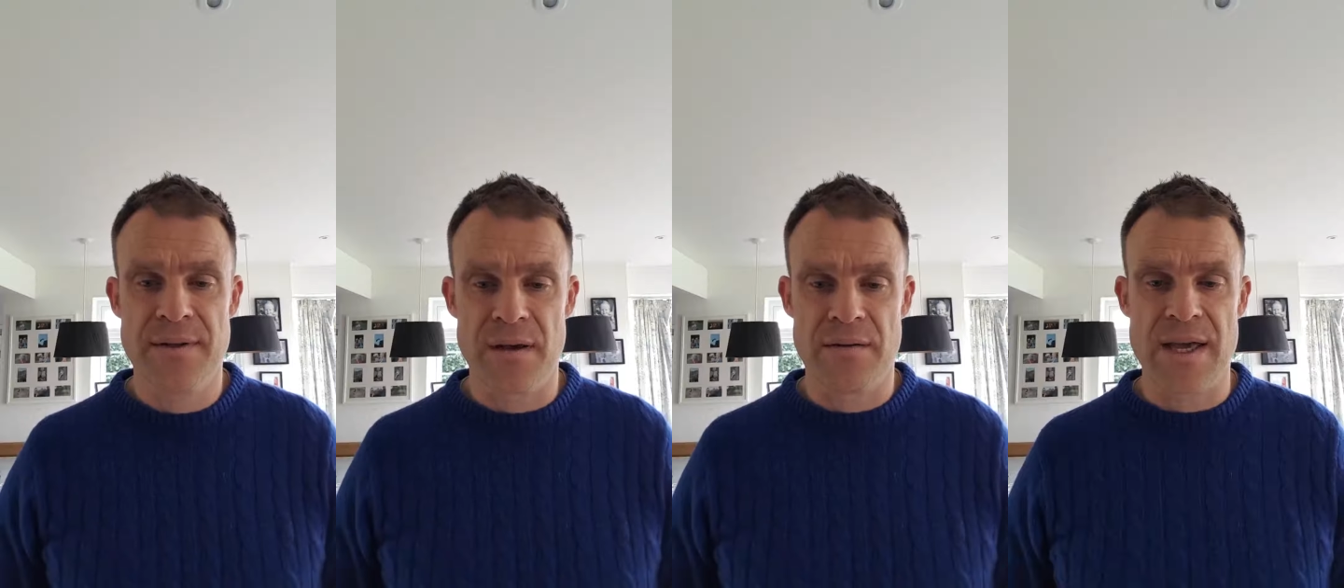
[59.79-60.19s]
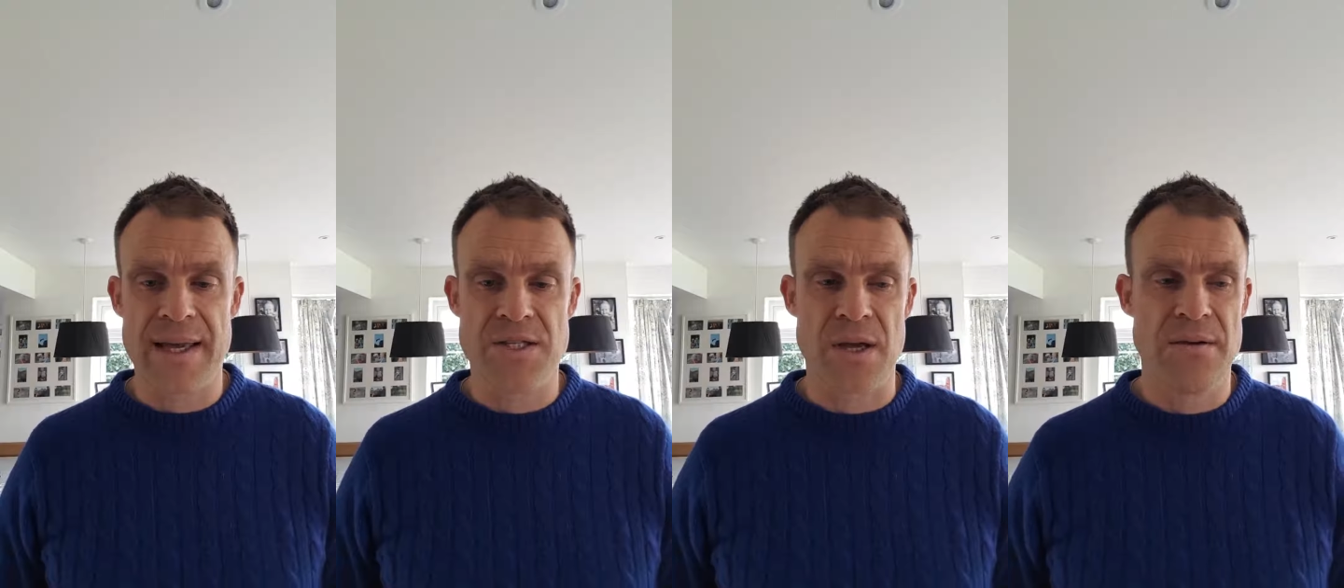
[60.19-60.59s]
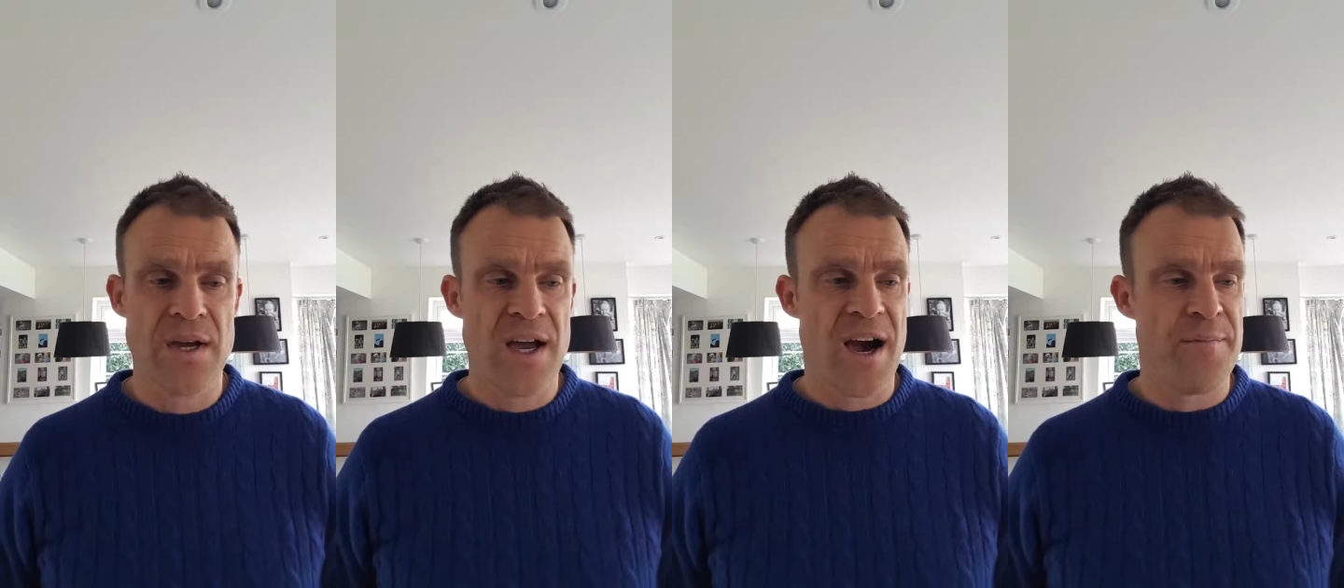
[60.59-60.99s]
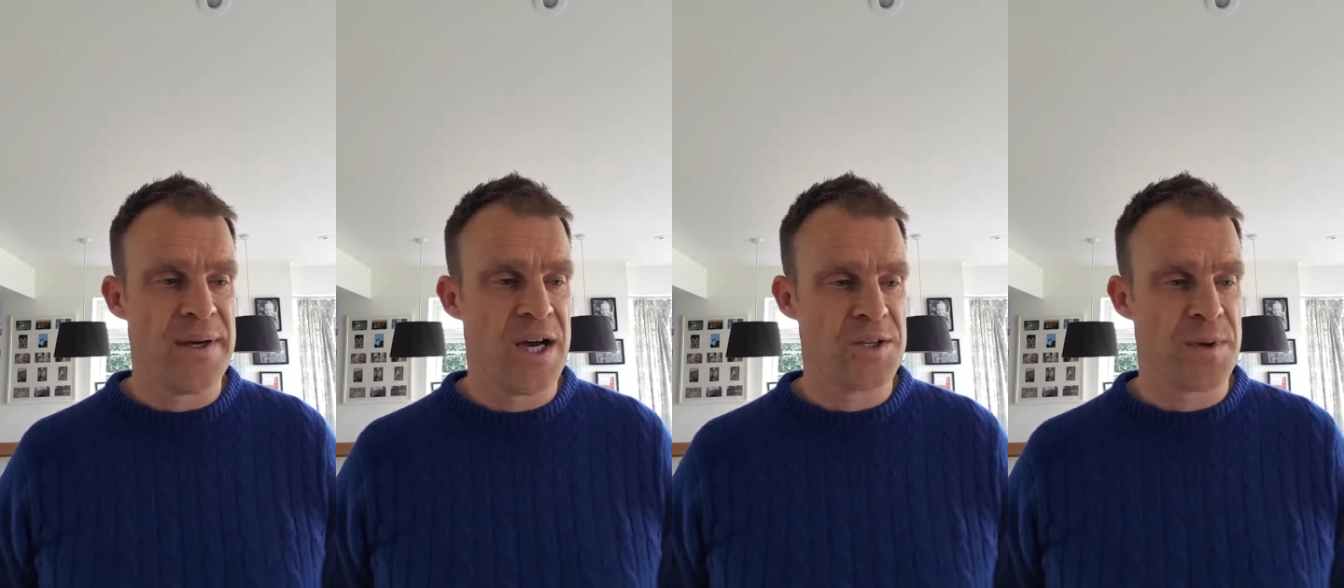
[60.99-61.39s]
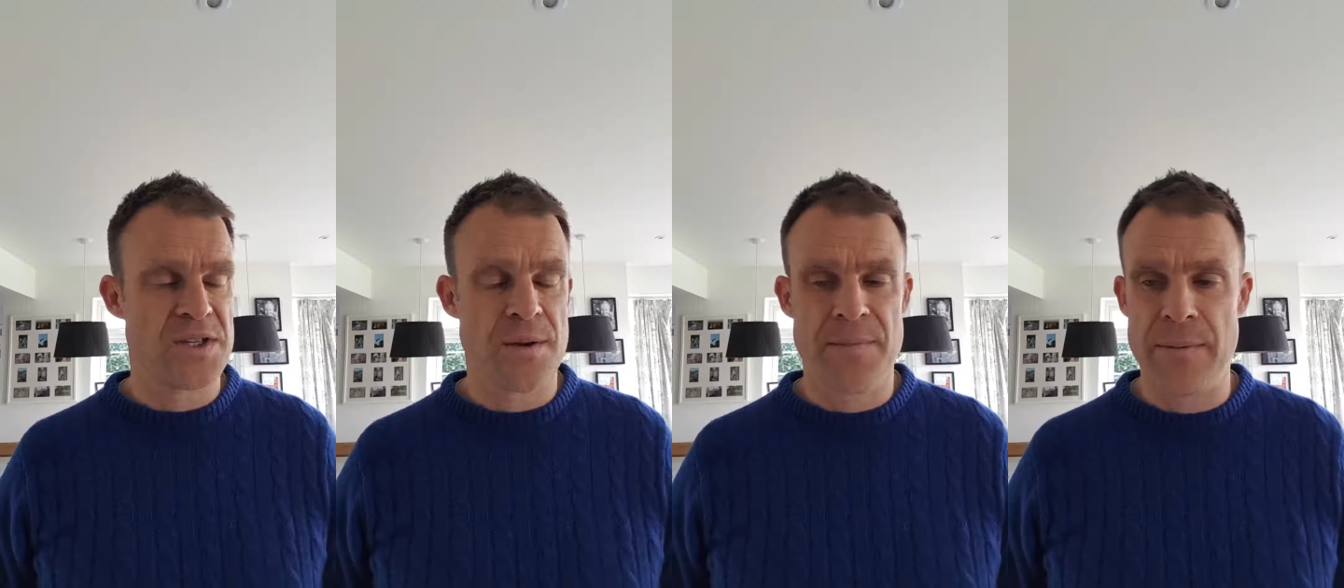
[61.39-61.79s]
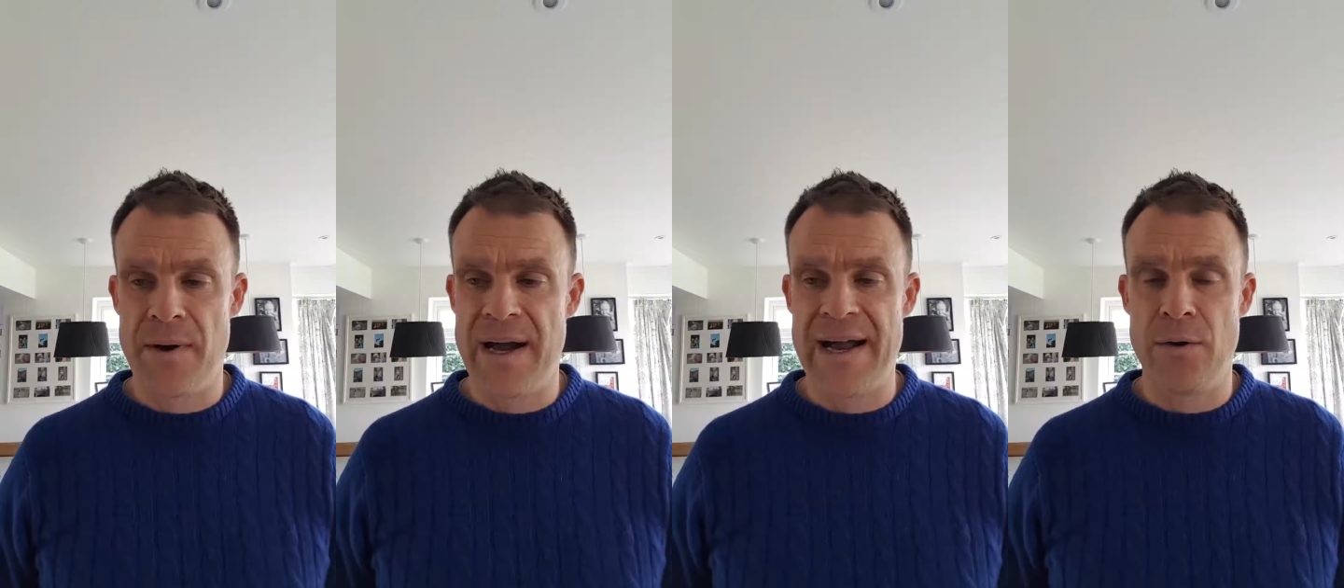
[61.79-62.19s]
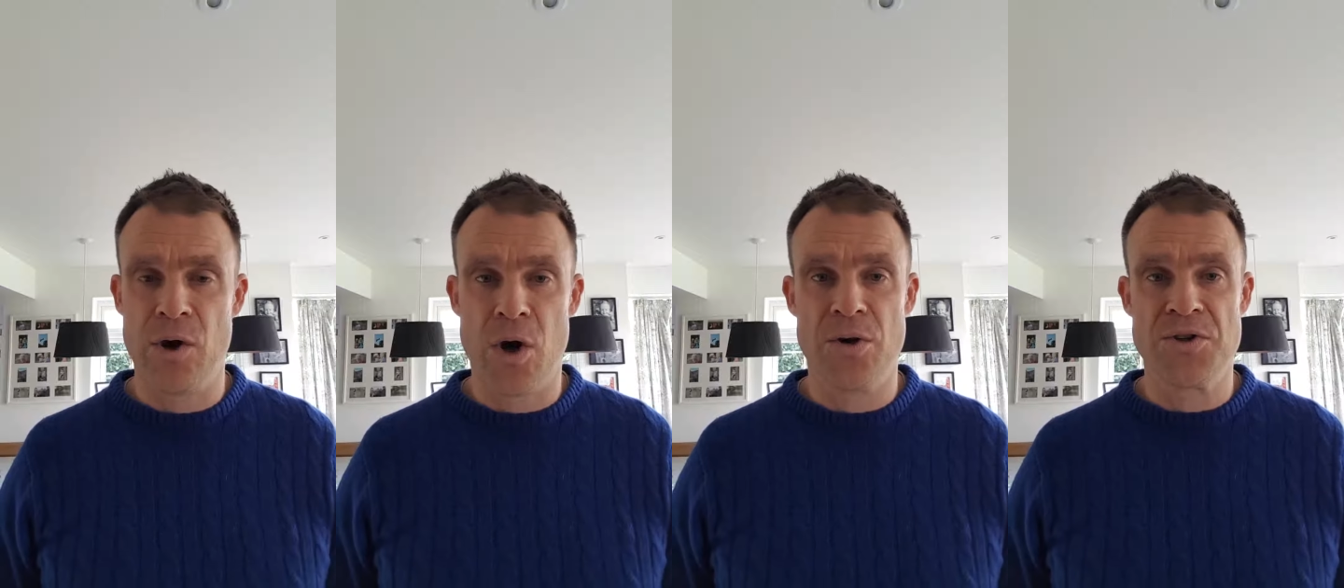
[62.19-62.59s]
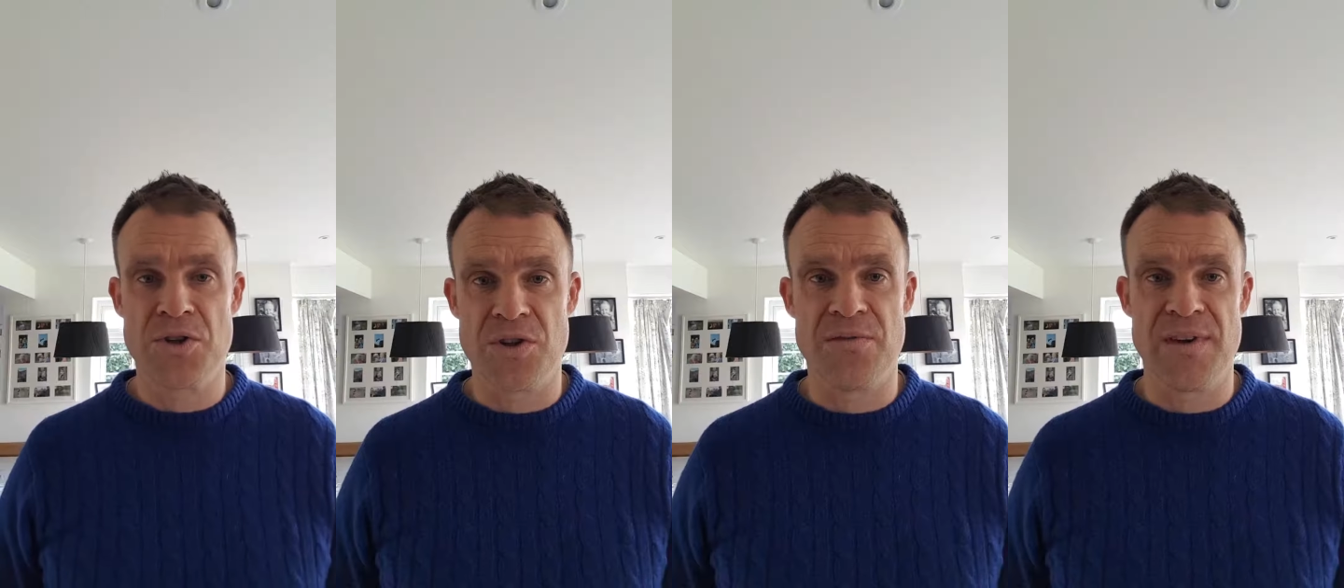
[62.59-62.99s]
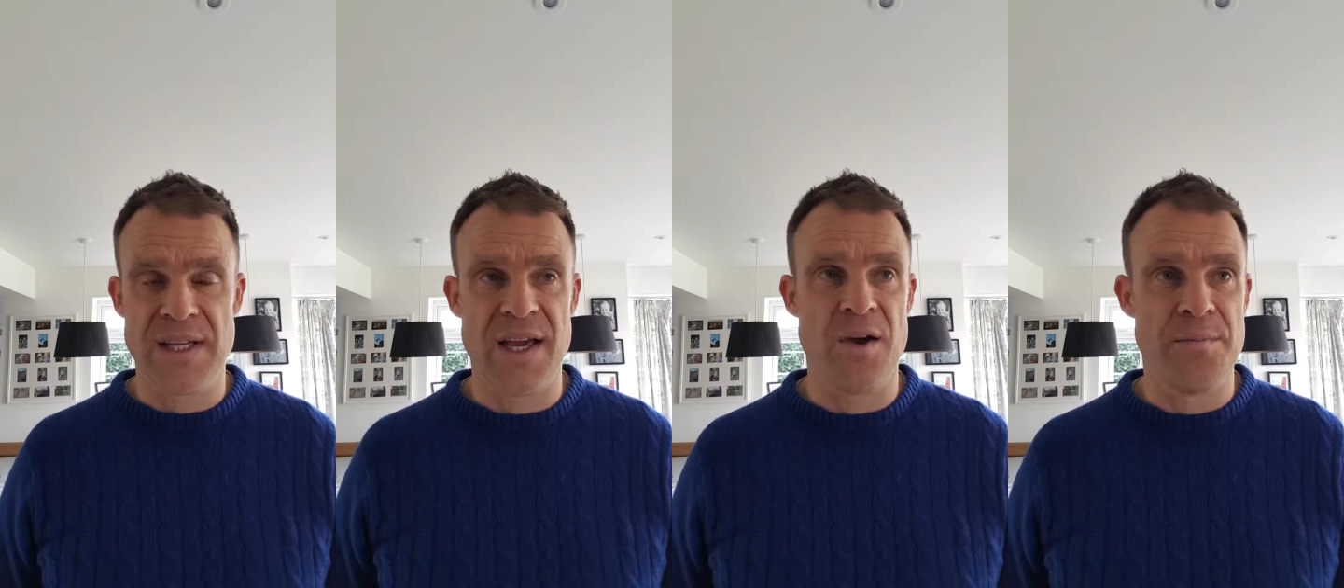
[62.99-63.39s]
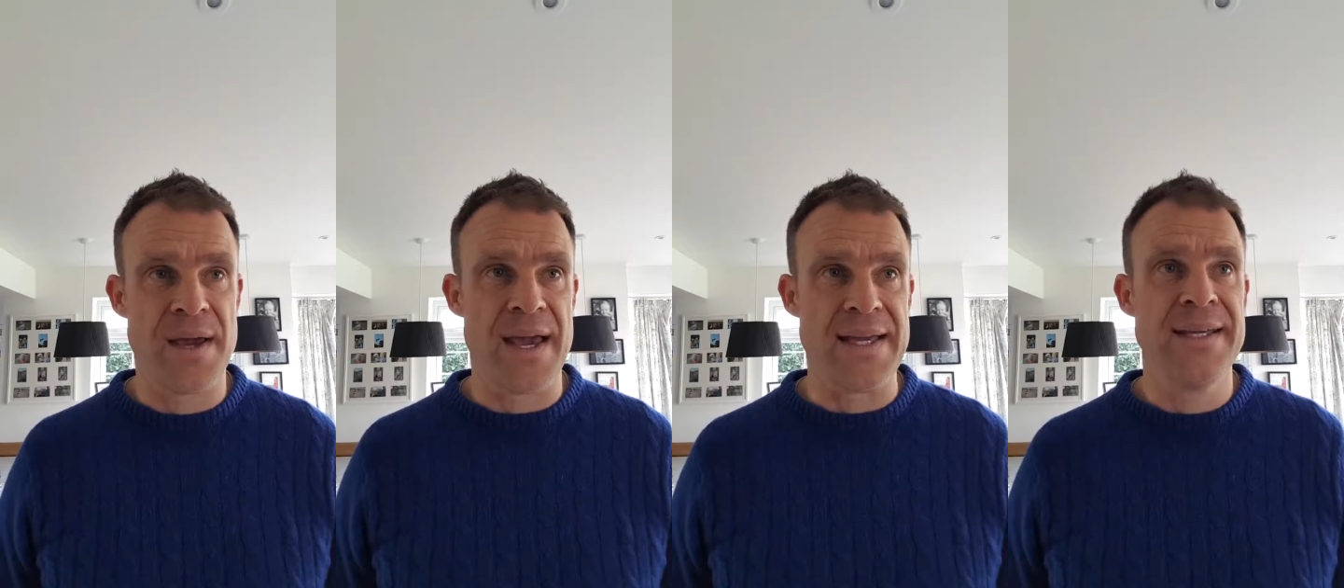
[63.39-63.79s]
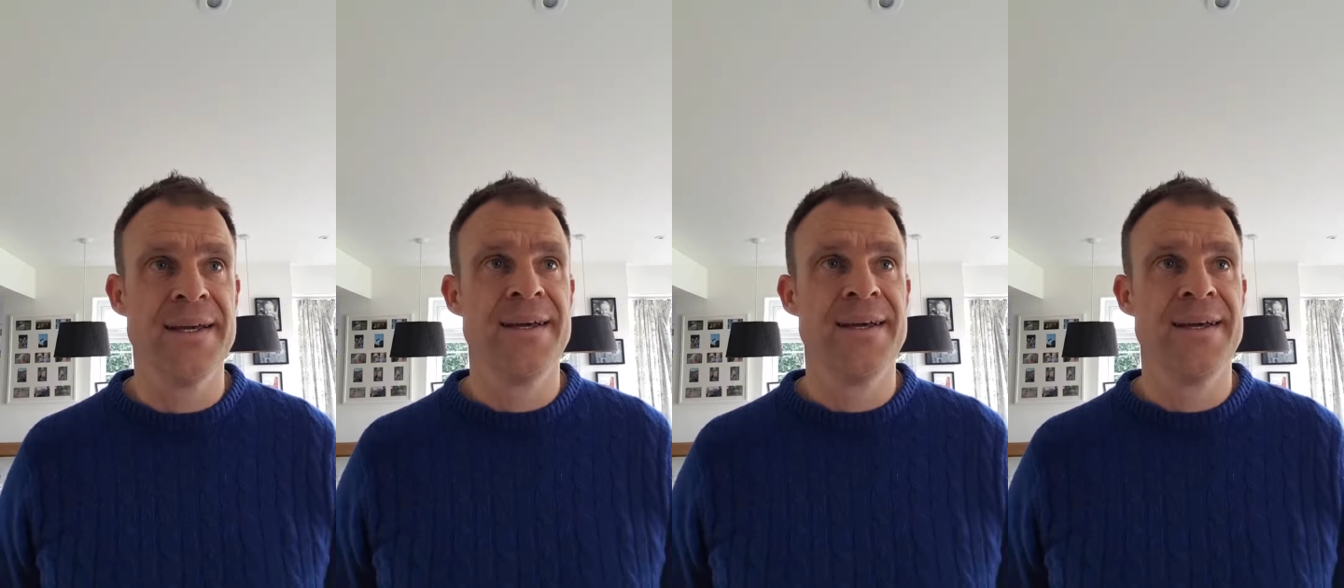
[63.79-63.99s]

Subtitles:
Okay, so I've been asked by some people, how long should the video be?